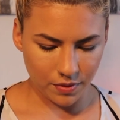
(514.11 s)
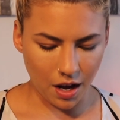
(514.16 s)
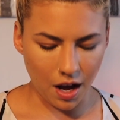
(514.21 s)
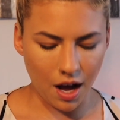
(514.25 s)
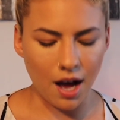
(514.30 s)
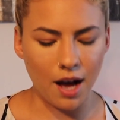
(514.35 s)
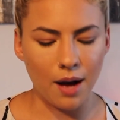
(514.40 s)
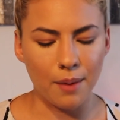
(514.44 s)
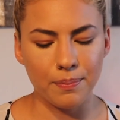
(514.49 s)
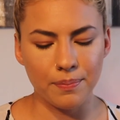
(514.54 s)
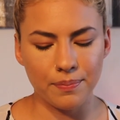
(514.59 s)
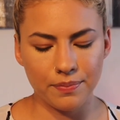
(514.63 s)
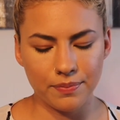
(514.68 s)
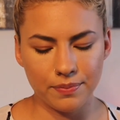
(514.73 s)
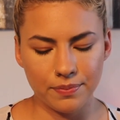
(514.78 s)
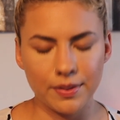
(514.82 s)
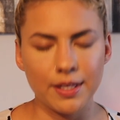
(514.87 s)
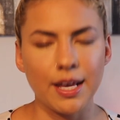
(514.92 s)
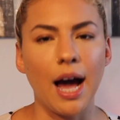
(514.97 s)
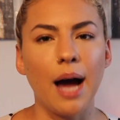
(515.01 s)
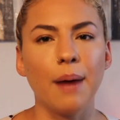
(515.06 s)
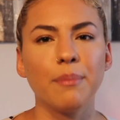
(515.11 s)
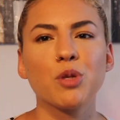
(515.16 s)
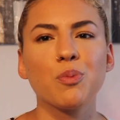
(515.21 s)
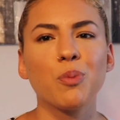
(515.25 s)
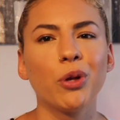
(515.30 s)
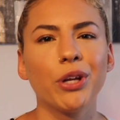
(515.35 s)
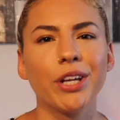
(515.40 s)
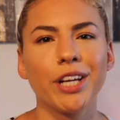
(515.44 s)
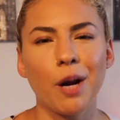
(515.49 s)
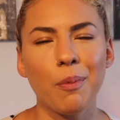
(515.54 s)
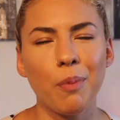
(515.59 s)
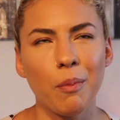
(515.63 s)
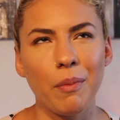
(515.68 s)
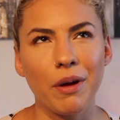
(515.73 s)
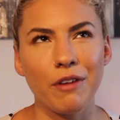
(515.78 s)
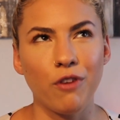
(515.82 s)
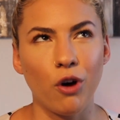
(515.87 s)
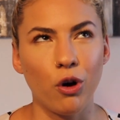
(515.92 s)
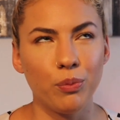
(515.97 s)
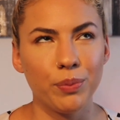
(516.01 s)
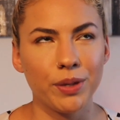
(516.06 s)
I'm just pulling it up on
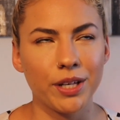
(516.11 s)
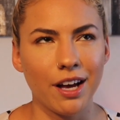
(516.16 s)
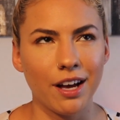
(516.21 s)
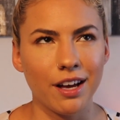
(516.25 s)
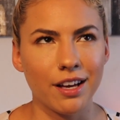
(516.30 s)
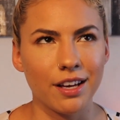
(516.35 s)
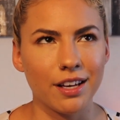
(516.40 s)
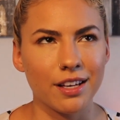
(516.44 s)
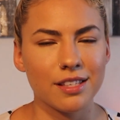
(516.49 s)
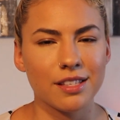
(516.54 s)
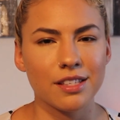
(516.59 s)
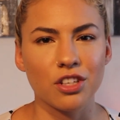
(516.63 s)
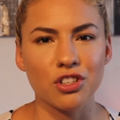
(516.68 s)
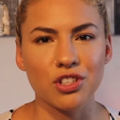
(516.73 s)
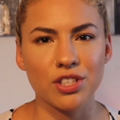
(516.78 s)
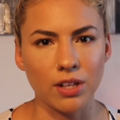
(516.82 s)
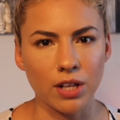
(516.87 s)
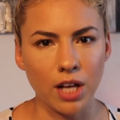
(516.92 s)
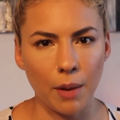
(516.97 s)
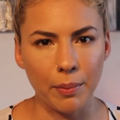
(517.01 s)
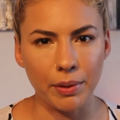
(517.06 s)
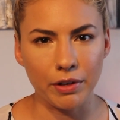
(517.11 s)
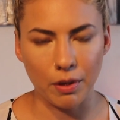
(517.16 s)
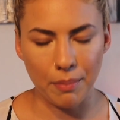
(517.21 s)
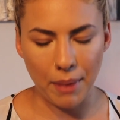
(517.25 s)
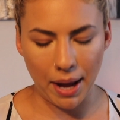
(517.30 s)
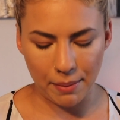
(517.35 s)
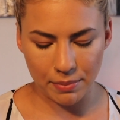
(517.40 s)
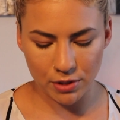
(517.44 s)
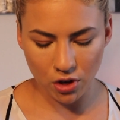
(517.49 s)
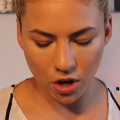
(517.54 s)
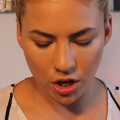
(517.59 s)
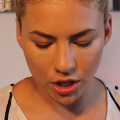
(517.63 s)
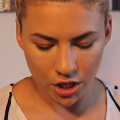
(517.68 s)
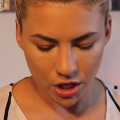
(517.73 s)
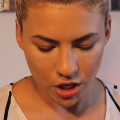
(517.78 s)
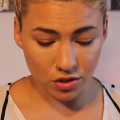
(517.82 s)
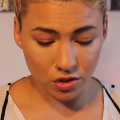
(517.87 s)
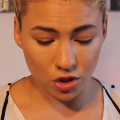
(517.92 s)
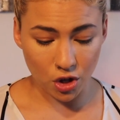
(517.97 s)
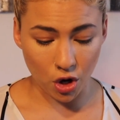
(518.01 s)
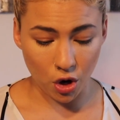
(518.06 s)
my phone because they're still coming from
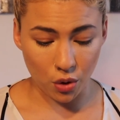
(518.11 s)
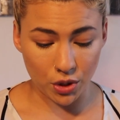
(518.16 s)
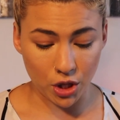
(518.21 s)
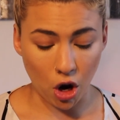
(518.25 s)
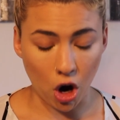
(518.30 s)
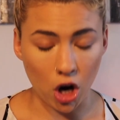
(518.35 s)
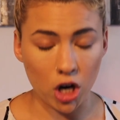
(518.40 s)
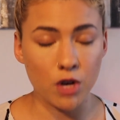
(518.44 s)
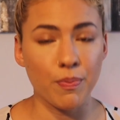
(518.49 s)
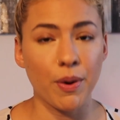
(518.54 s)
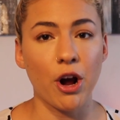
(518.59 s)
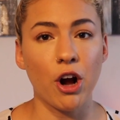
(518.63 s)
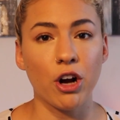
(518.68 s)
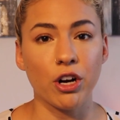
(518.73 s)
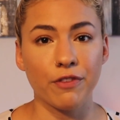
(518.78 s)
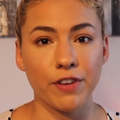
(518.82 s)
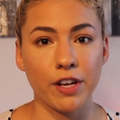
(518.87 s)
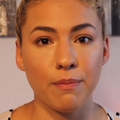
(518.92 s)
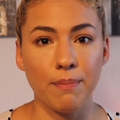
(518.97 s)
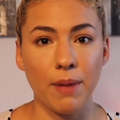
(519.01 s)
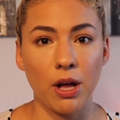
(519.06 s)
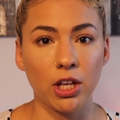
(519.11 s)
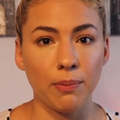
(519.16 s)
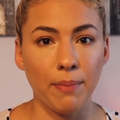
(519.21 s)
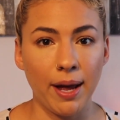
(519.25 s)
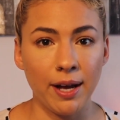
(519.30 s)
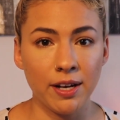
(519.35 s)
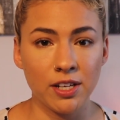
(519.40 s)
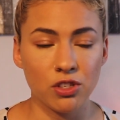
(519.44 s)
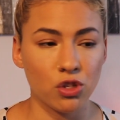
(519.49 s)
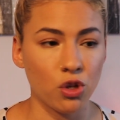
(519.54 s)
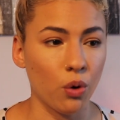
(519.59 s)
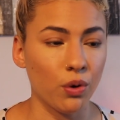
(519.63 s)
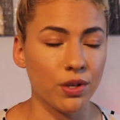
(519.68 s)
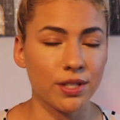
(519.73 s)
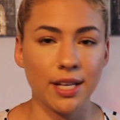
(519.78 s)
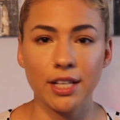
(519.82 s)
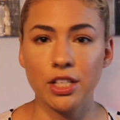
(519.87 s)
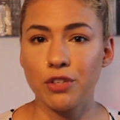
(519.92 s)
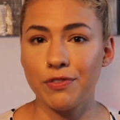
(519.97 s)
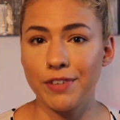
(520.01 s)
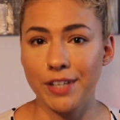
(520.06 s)
Amazon. So the autobiography of Malcolm X, so
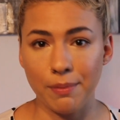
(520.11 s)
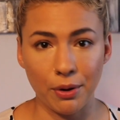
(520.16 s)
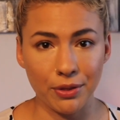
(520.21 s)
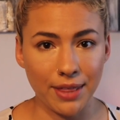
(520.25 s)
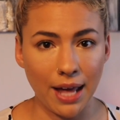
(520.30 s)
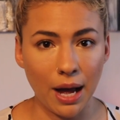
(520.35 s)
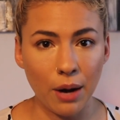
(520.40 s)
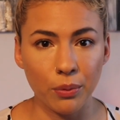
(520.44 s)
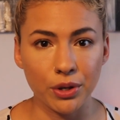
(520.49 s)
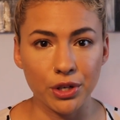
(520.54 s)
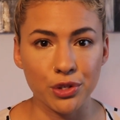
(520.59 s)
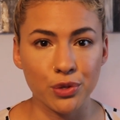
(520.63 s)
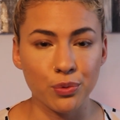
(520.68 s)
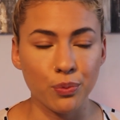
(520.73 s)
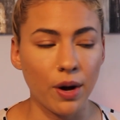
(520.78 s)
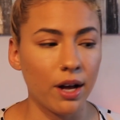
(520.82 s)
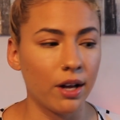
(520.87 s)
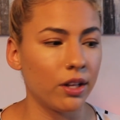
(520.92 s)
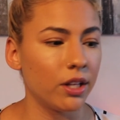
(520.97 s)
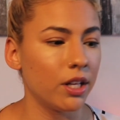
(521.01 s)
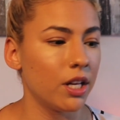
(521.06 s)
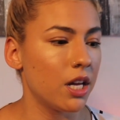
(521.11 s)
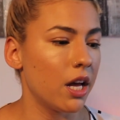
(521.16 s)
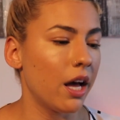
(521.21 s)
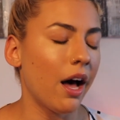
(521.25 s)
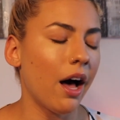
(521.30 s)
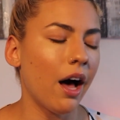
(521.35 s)
excited to read about that one as well.